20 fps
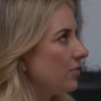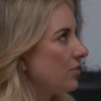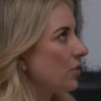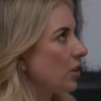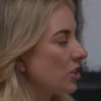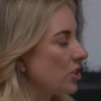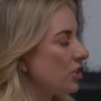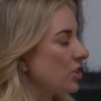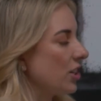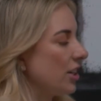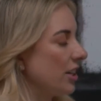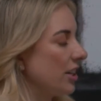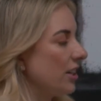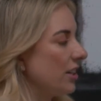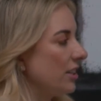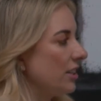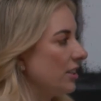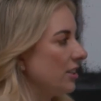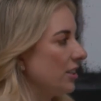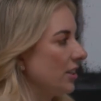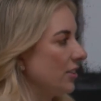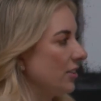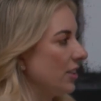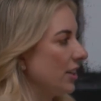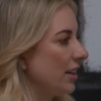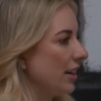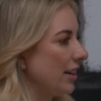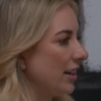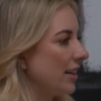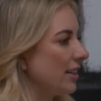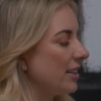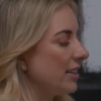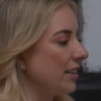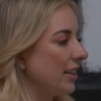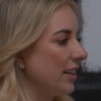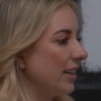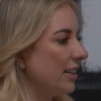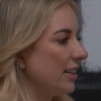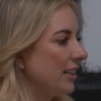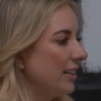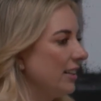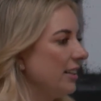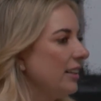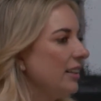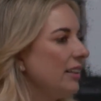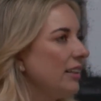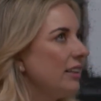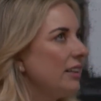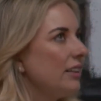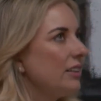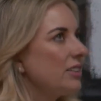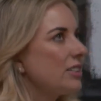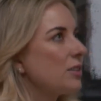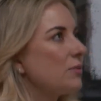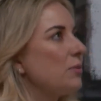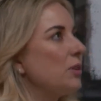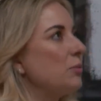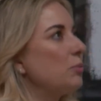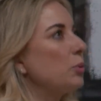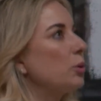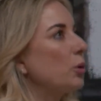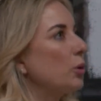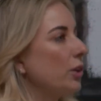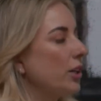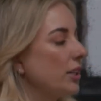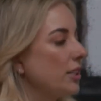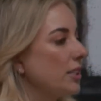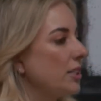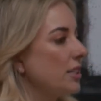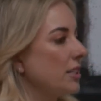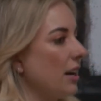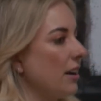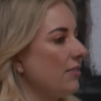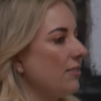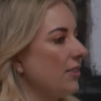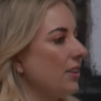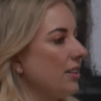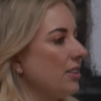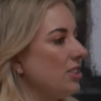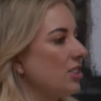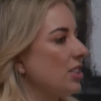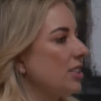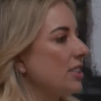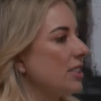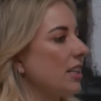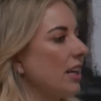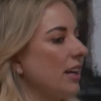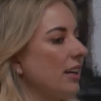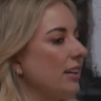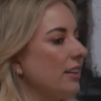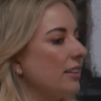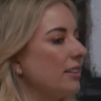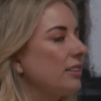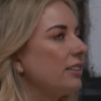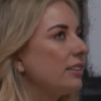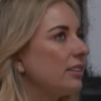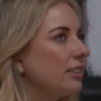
frustrating you know mm-hmm. that i had to like some employee stuff. And it's just like,